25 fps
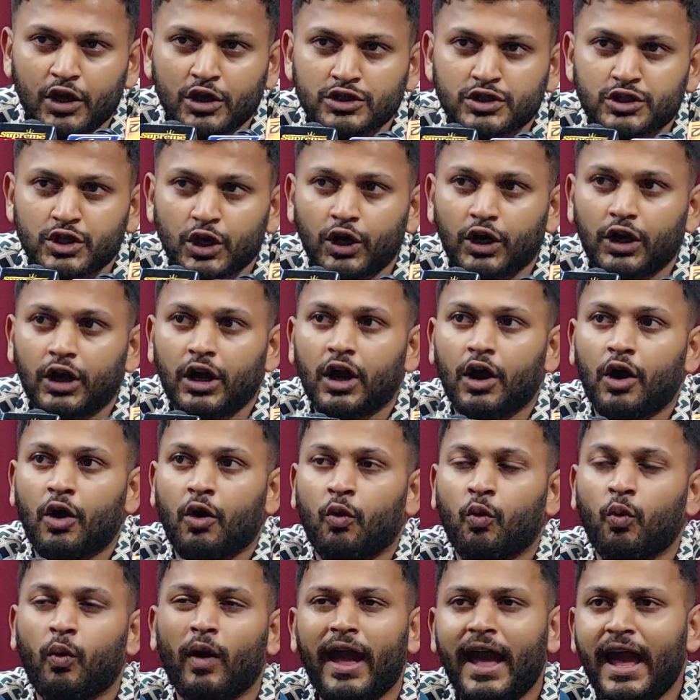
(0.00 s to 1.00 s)

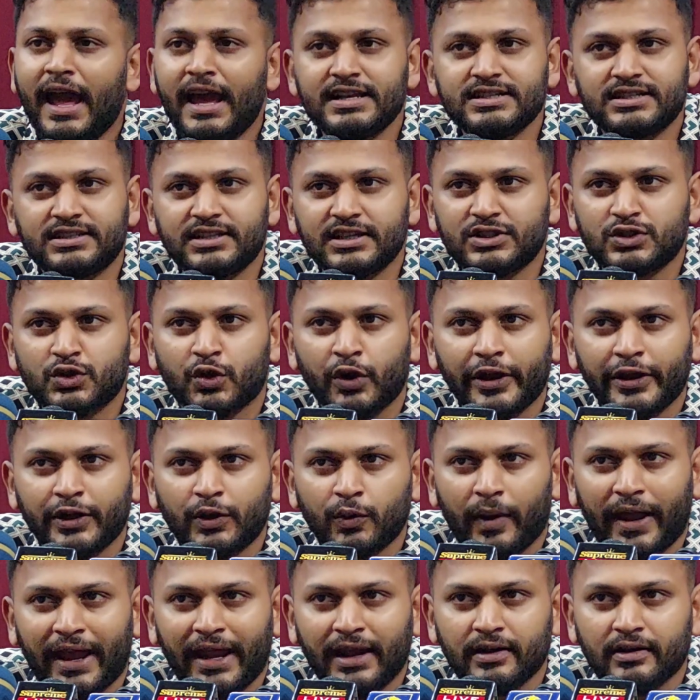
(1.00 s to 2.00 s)
So where is this going
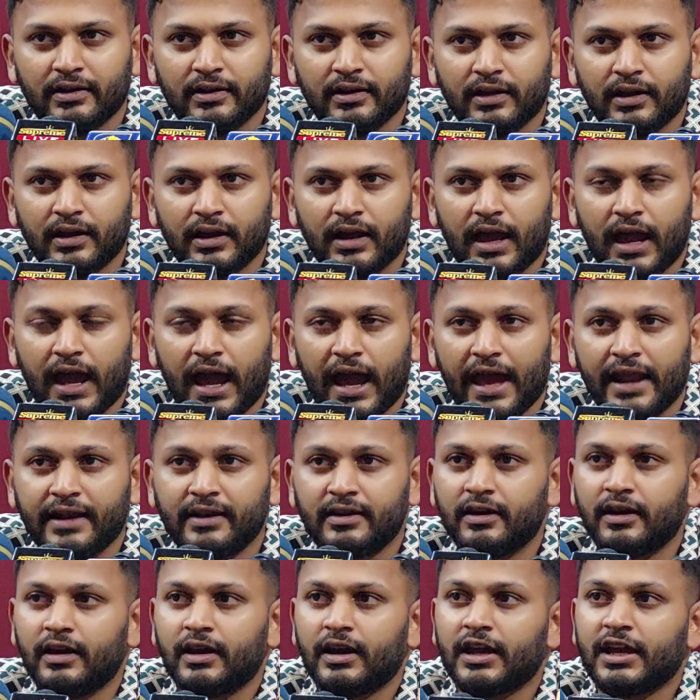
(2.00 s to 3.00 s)
to end?
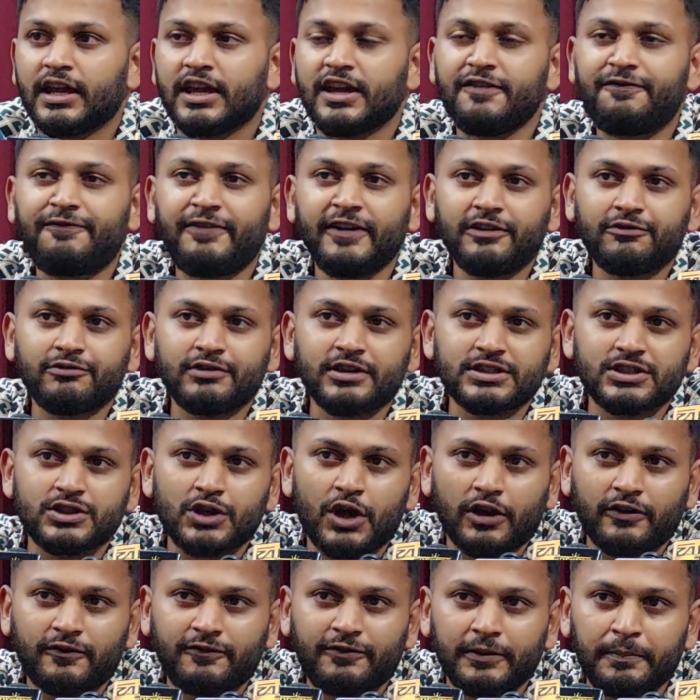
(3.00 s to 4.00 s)
And if it was
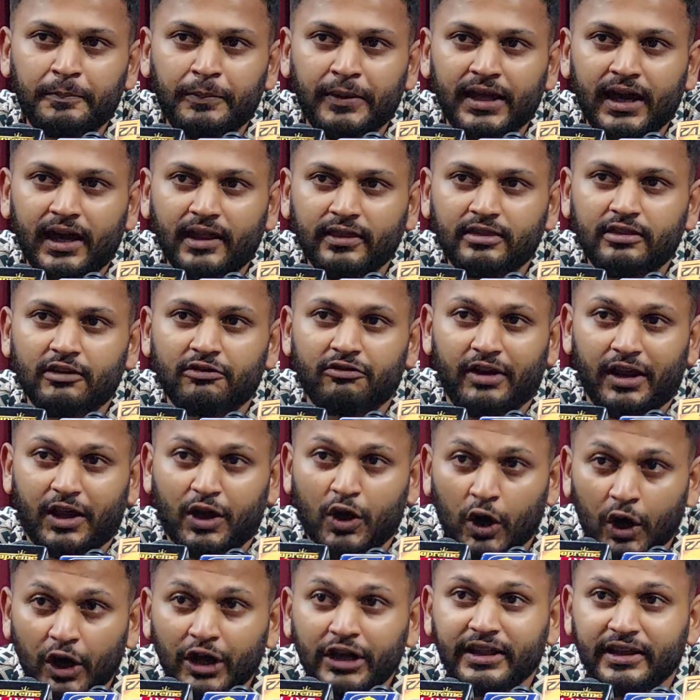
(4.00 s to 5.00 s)
not for Piat
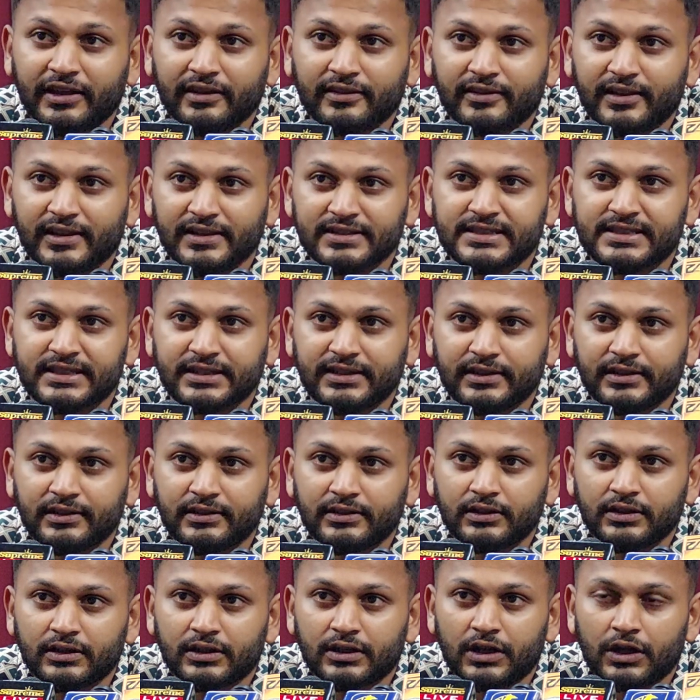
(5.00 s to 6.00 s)
recording the
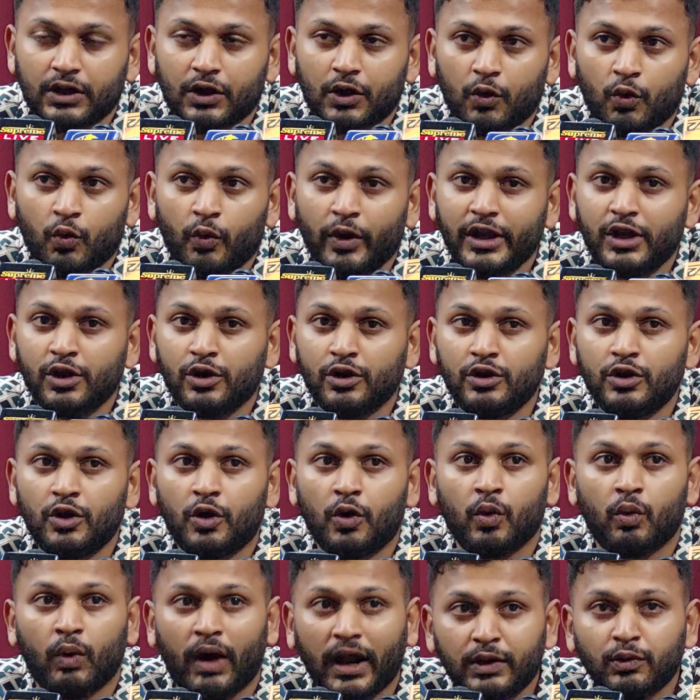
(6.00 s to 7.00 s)
incident, we don't
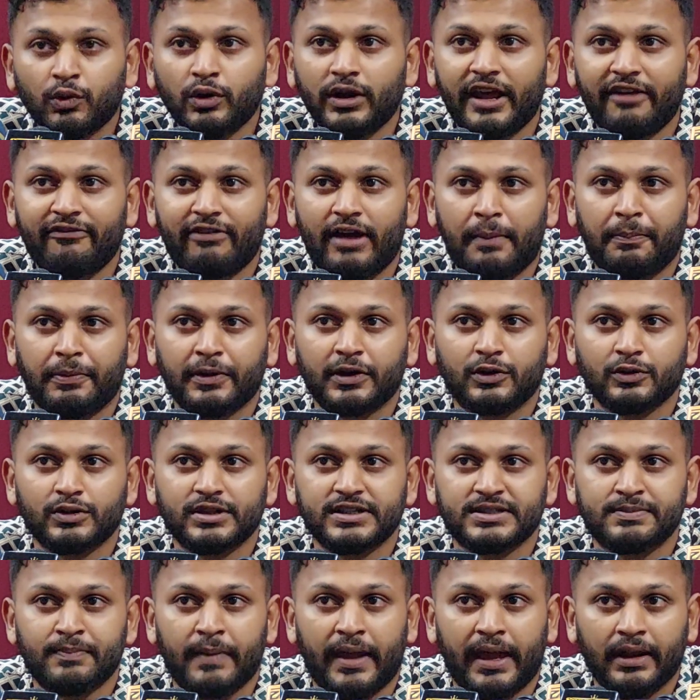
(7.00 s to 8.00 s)
know what would have happened to
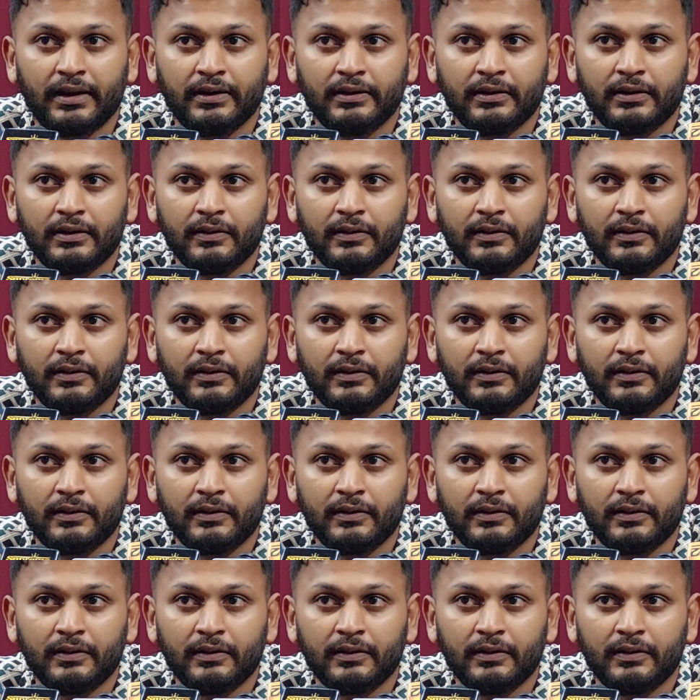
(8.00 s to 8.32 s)
this man.